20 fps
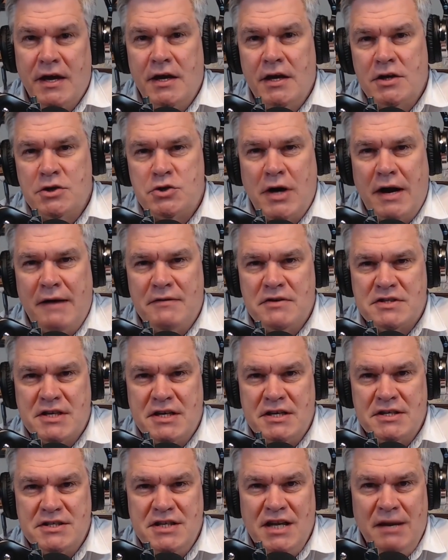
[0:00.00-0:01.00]
Travis and
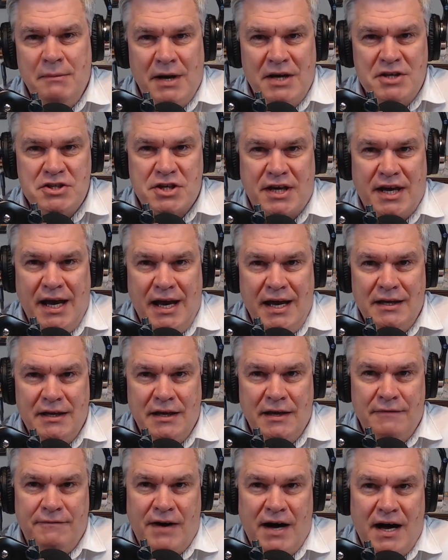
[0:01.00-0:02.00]
his team educate,
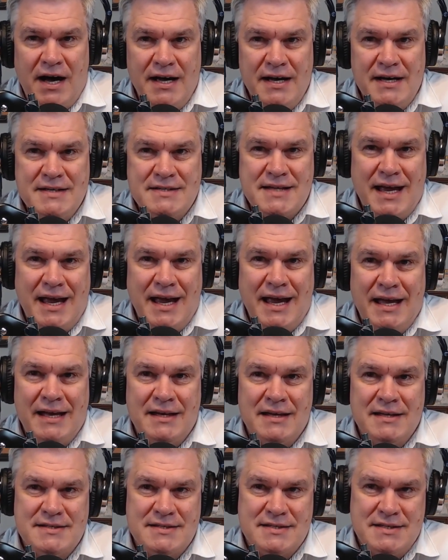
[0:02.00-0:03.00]
advise, and
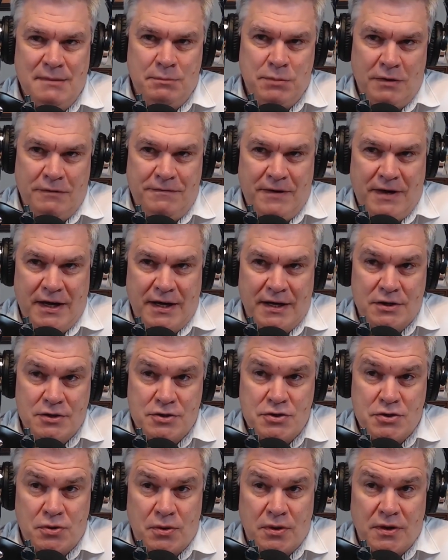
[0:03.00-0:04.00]
simplify
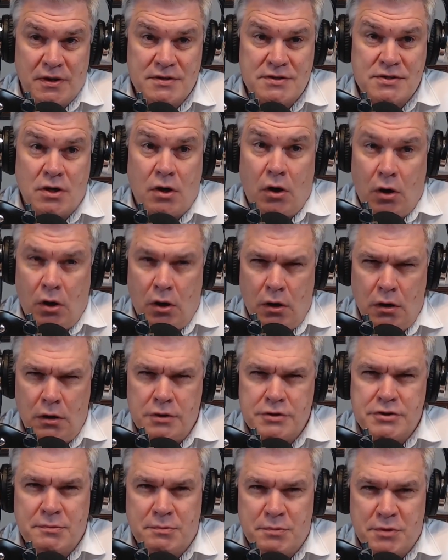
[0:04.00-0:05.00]
insurance, all
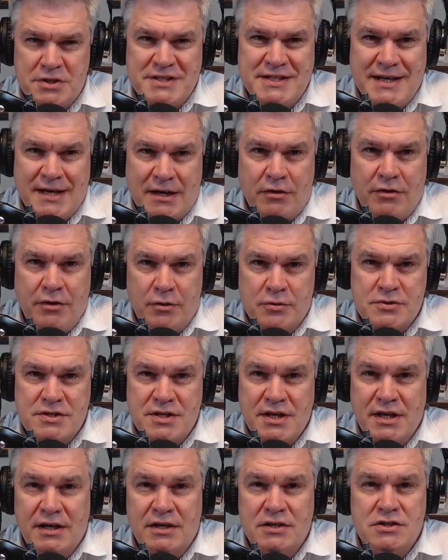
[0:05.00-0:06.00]
to protect those
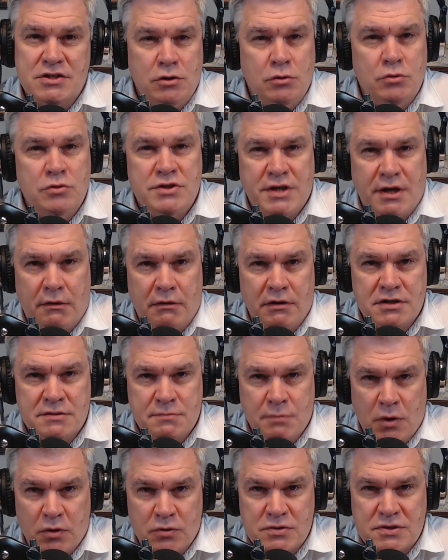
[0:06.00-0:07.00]
things you cherish
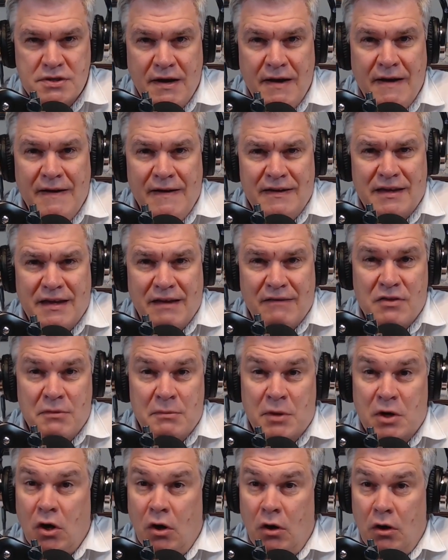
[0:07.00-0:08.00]
most. Give them a
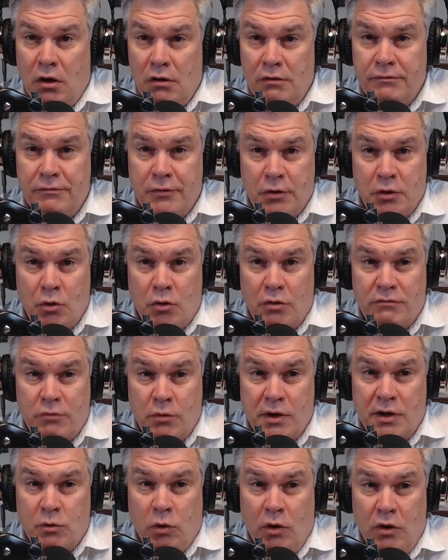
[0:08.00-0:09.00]
call for your
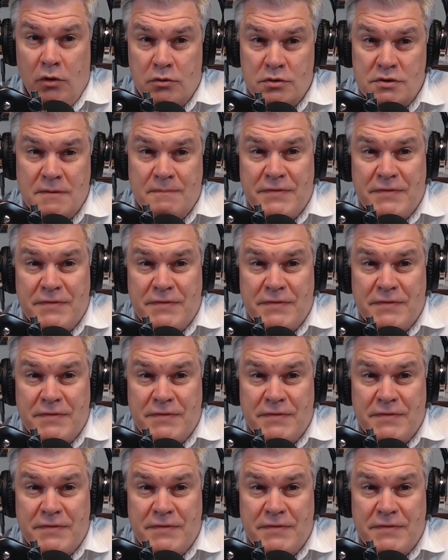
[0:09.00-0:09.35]
free quote.